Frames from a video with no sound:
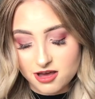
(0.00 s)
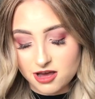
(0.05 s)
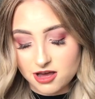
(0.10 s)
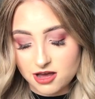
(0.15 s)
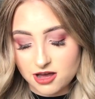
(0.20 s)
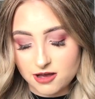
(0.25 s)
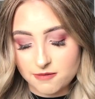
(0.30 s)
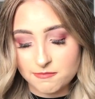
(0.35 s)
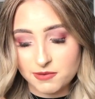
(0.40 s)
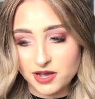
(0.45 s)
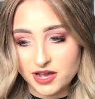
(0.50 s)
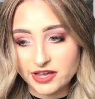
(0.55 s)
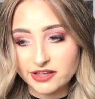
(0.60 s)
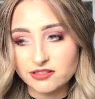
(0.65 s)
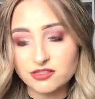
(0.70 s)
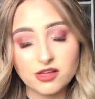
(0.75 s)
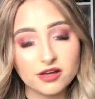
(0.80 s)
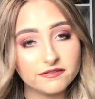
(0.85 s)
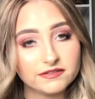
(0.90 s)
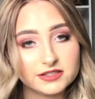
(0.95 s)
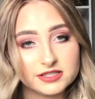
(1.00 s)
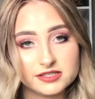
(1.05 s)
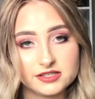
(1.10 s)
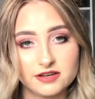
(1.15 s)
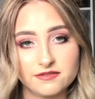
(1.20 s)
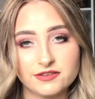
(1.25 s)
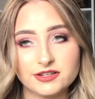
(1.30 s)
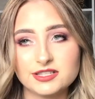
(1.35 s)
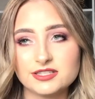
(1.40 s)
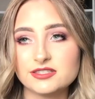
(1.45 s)
Um, but I love this
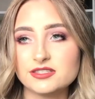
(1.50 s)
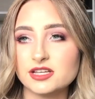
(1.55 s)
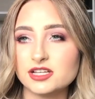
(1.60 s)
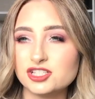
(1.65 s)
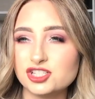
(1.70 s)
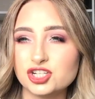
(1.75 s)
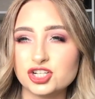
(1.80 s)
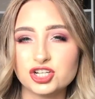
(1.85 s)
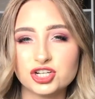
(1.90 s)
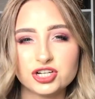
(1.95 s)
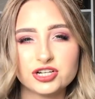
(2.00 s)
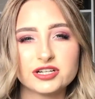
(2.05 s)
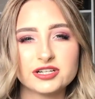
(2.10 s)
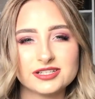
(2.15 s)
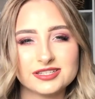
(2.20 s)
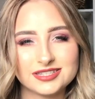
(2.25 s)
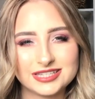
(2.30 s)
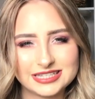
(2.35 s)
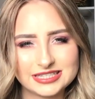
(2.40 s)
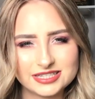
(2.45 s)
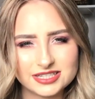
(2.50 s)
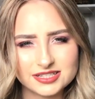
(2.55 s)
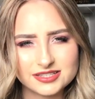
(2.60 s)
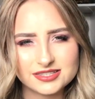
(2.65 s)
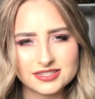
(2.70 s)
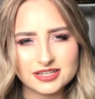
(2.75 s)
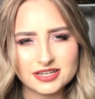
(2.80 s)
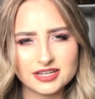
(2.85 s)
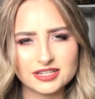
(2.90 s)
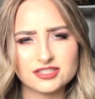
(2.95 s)
stuff. It's such a good
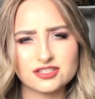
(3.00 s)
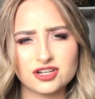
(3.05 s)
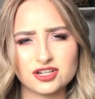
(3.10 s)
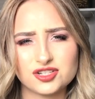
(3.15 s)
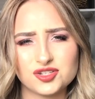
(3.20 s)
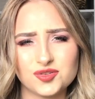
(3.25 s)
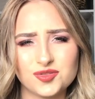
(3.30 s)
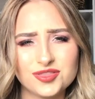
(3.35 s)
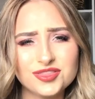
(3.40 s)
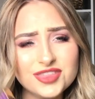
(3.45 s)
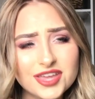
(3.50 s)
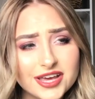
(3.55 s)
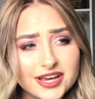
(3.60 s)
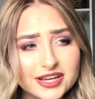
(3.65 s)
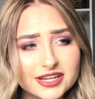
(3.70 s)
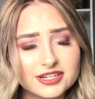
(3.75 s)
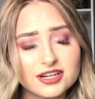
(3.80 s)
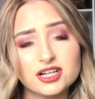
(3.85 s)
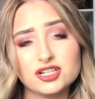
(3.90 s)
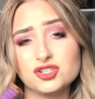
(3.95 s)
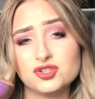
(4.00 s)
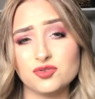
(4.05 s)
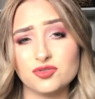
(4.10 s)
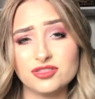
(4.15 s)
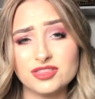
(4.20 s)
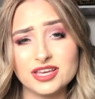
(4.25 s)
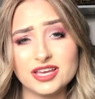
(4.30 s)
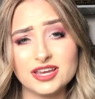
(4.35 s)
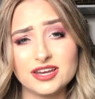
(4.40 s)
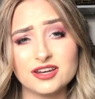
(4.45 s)
consistency. It's not too thick, not too
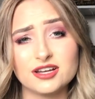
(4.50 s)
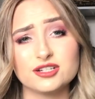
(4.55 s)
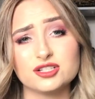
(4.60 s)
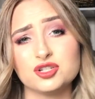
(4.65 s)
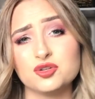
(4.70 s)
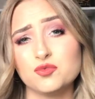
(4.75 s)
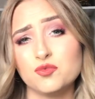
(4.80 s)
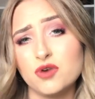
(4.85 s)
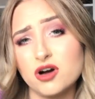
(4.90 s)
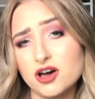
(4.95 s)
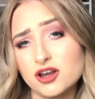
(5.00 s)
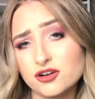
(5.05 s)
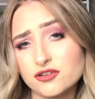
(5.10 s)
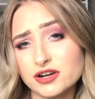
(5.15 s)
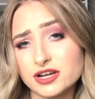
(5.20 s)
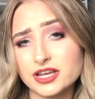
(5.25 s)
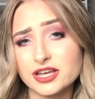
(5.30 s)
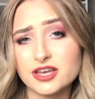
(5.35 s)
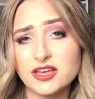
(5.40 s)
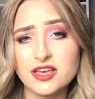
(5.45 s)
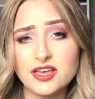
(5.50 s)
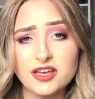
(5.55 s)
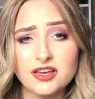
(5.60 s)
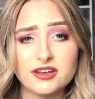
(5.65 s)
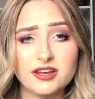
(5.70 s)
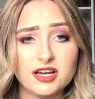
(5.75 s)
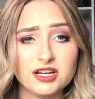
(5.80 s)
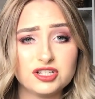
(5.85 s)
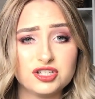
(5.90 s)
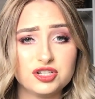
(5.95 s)
thin, not too watery,
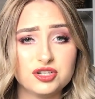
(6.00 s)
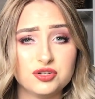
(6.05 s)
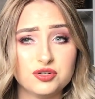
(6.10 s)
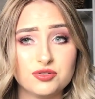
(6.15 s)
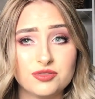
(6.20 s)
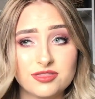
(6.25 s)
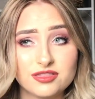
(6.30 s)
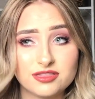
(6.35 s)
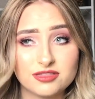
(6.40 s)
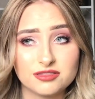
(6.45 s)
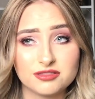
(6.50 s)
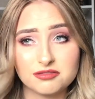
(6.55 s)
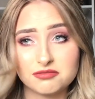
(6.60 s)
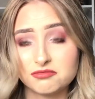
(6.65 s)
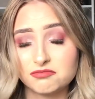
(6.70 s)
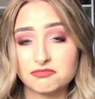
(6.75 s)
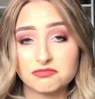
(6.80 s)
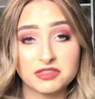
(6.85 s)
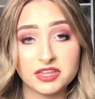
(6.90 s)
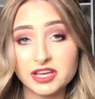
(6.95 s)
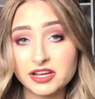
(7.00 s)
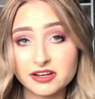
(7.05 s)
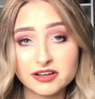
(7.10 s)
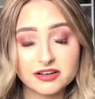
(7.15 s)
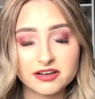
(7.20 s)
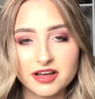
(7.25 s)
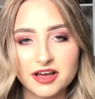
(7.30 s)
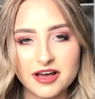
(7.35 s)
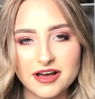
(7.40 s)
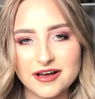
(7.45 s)
not too thick
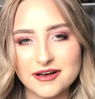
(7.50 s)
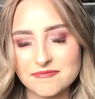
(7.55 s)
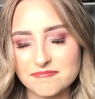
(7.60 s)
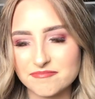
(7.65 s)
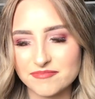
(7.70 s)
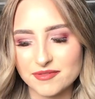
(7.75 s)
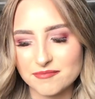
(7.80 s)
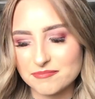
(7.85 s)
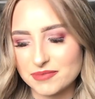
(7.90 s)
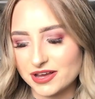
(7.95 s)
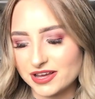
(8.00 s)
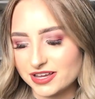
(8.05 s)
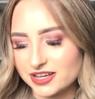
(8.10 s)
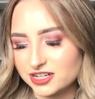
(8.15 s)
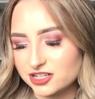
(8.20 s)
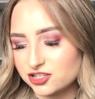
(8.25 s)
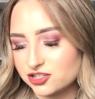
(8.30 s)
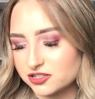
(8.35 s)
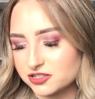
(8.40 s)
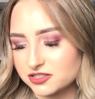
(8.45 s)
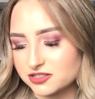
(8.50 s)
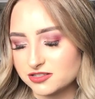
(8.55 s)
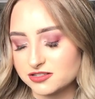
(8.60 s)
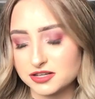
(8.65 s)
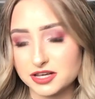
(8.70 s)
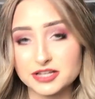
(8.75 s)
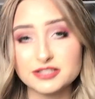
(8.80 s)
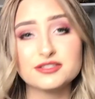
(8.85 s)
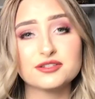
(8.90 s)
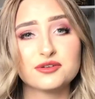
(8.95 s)
um, but it's just
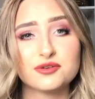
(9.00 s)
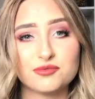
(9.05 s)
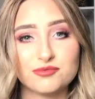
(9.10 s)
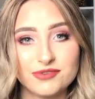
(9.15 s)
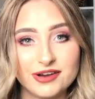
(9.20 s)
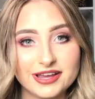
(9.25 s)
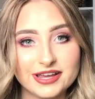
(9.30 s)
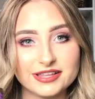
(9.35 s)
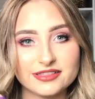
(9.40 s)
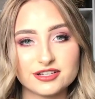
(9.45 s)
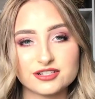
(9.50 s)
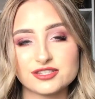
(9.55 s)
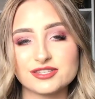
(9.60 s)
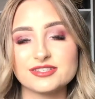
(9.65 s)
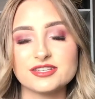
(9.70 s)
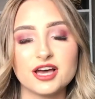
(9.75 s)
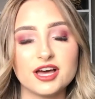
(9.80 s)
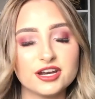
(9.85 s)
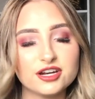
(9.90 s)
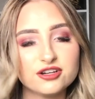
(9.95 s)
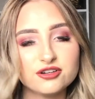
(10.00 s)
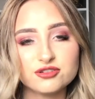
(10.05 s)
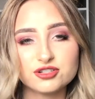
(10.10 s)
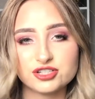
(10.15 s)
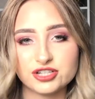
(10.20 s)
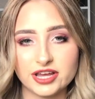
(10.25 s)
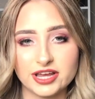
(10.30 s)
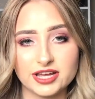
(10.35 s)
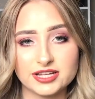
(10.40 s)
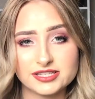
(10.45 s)
it's great there's a ton of new
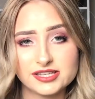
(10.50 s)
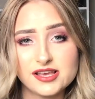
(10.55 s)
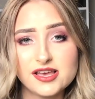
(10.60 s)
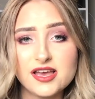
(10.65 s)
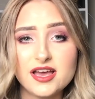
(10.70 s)
shades